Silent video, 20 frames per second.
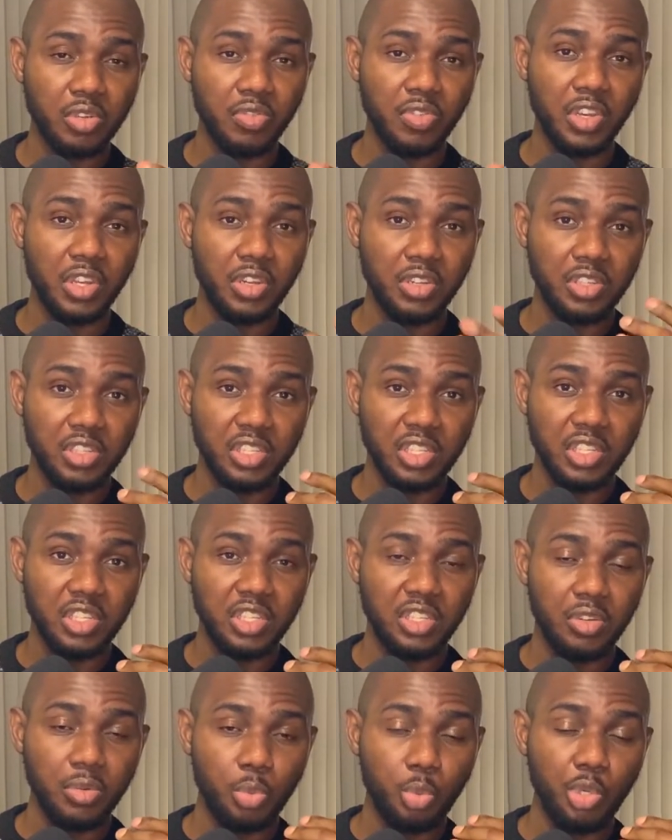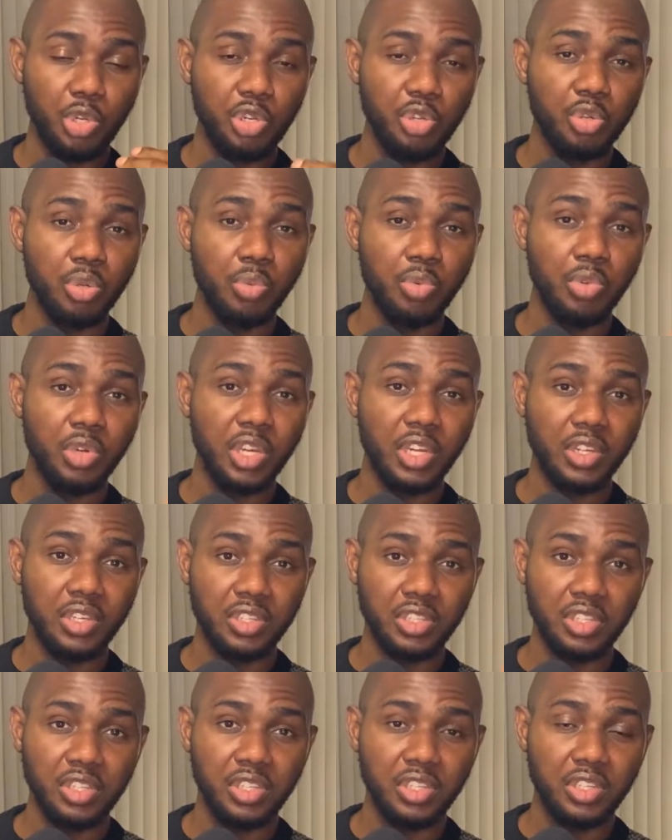energy, renewable
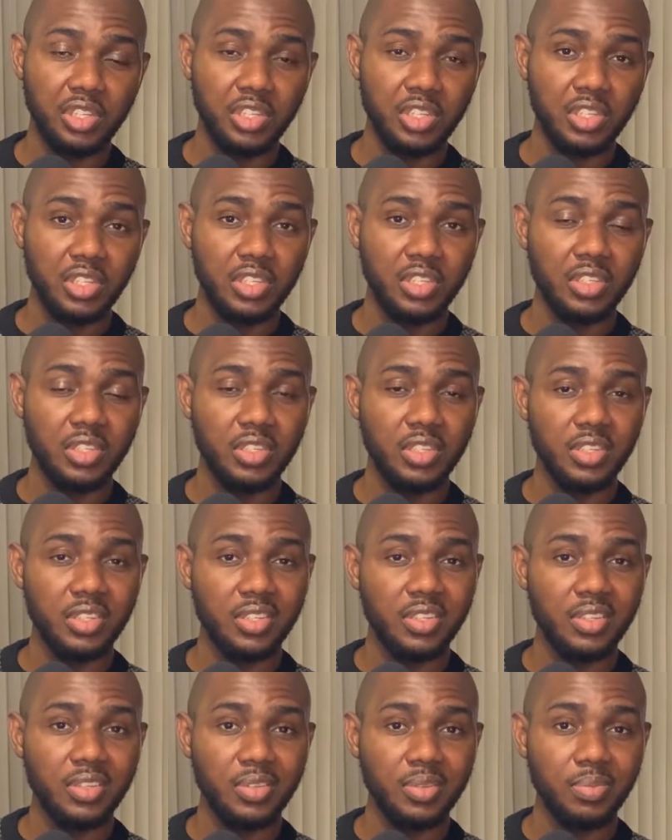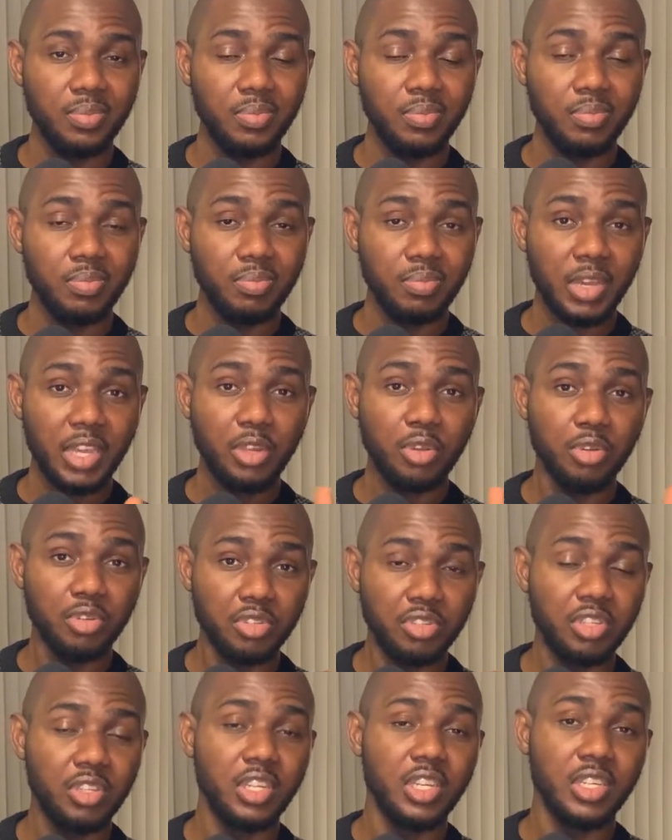energy. My
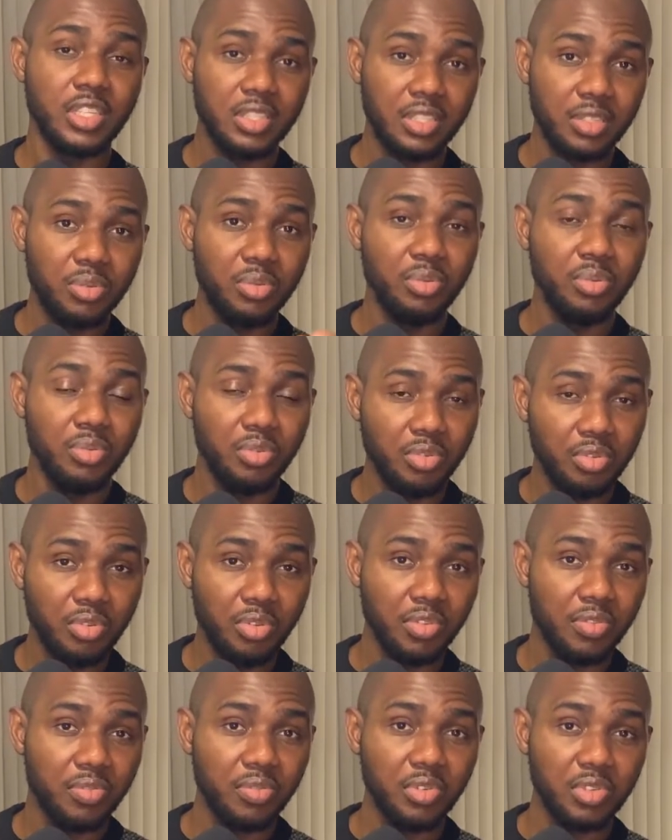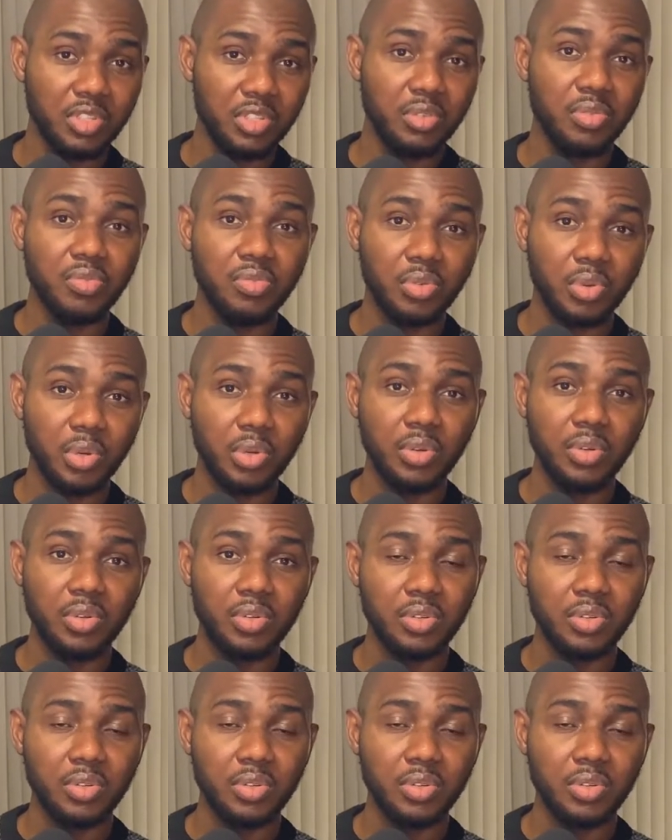country, they are still doing fossil fuel.